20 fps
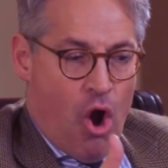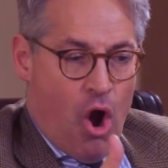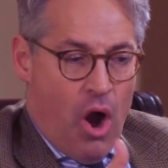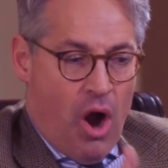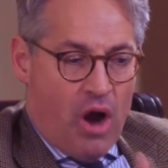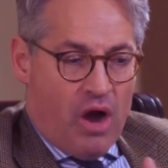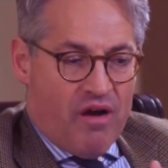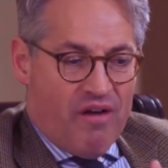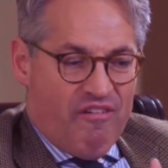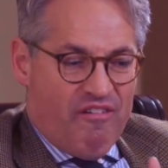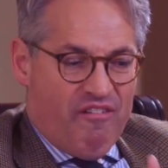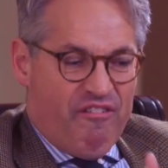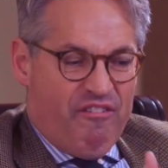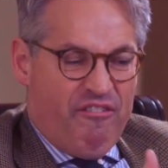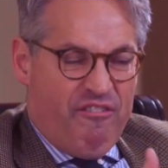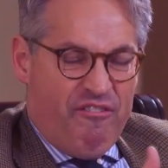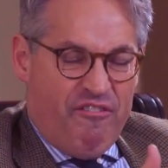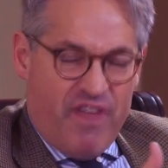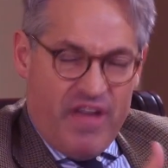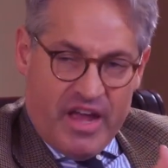are
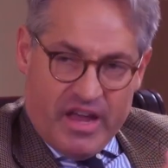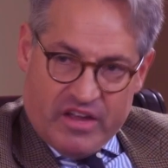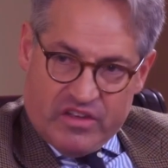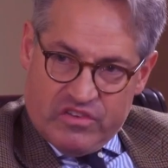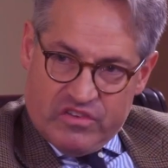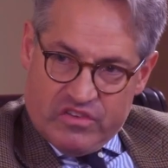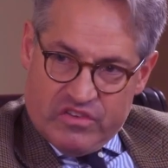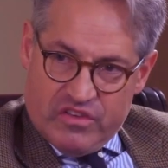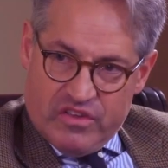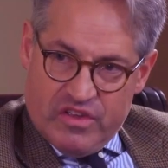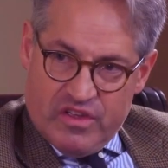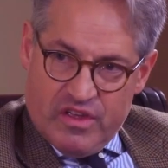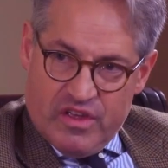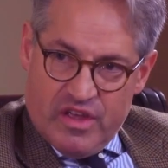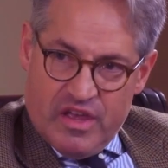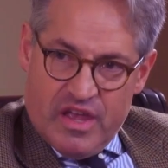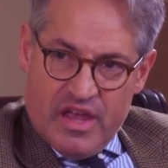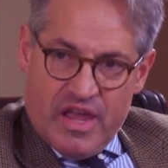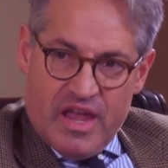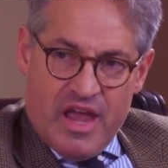fixed.
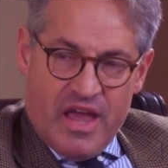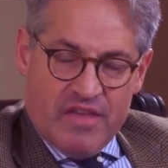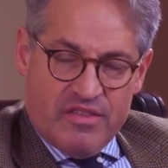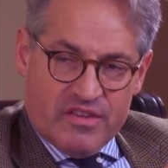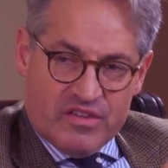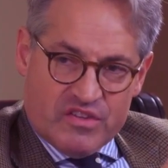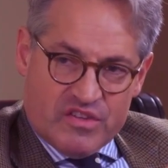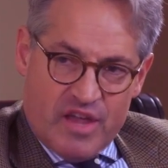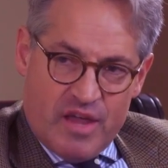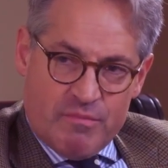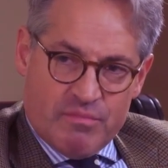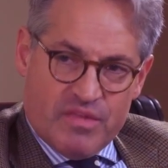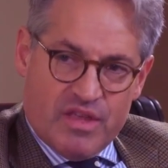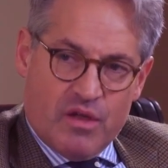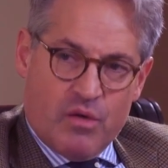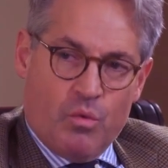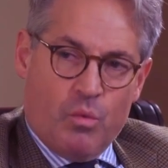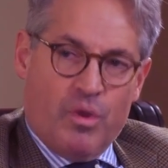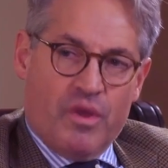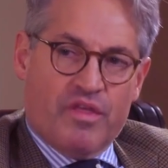And the same
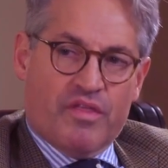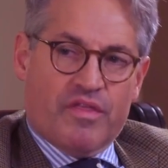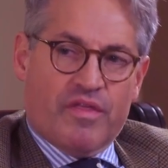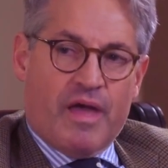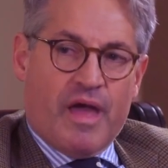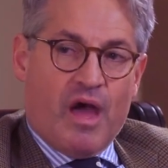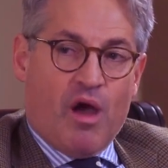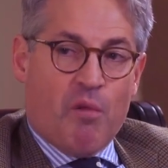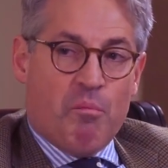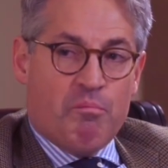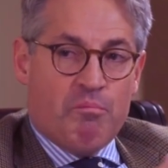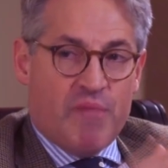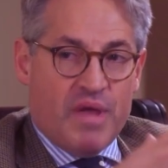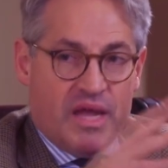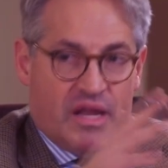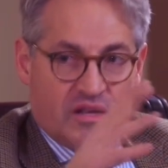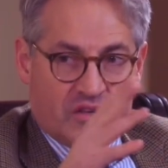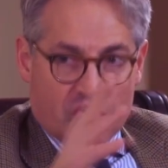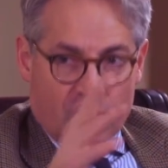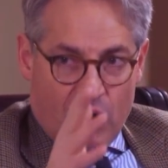thing with how
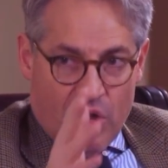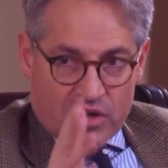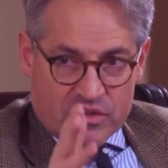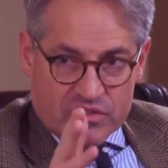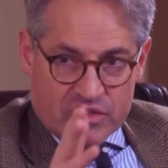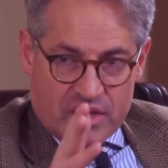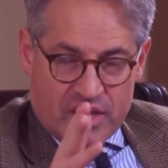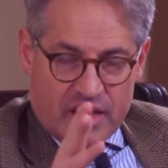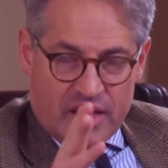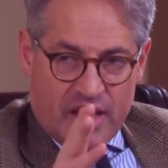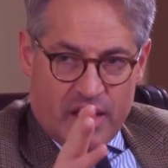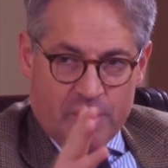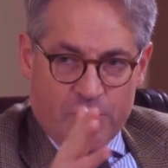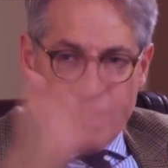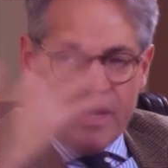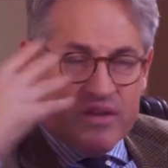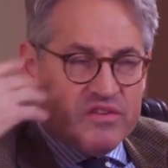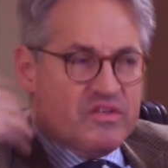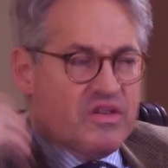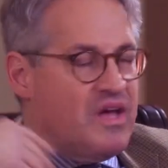big dogs can get.
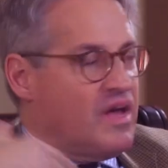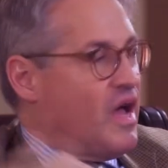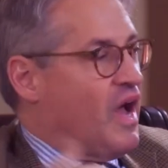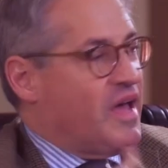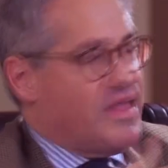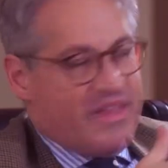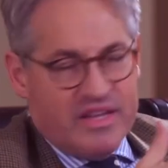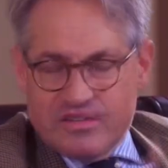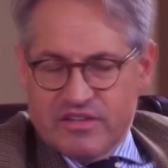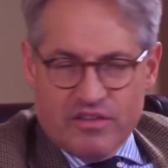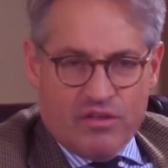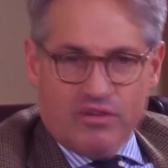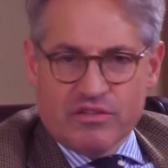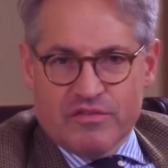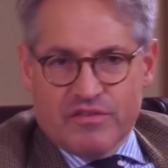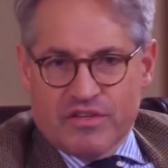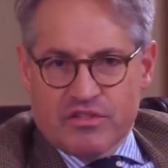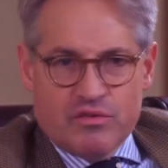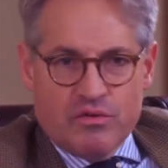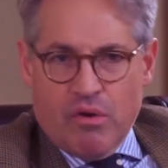Because I think to
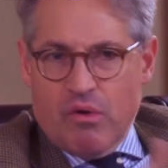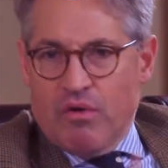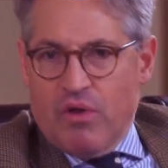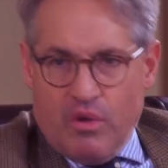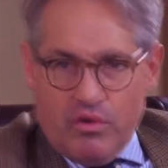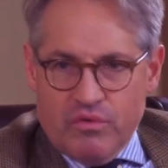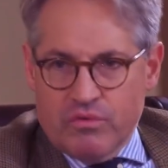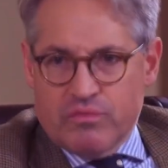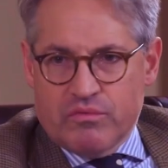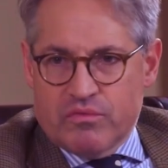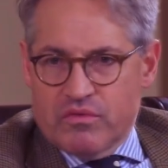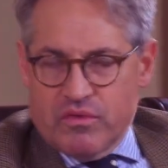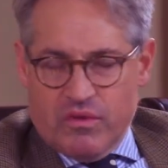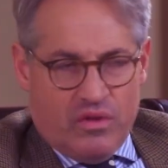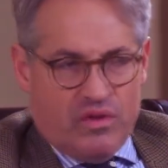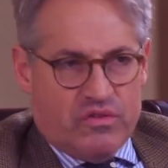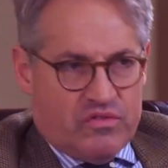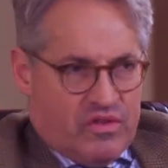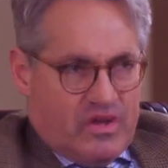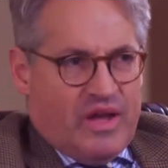those of us who don't know
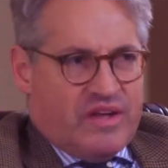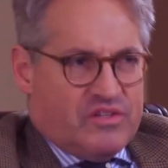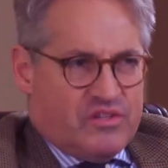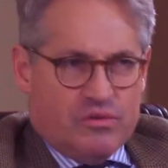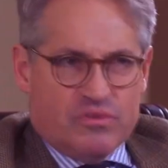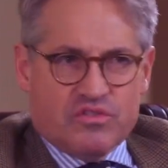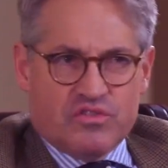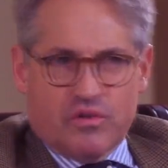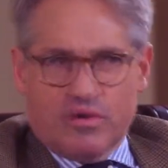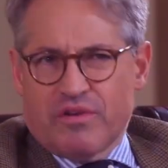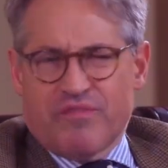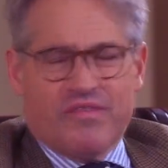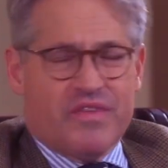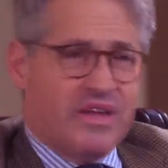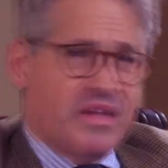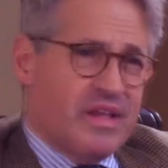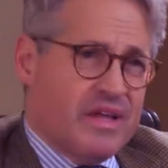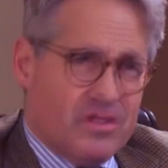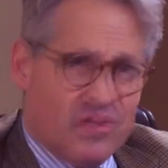science, you'd sort of think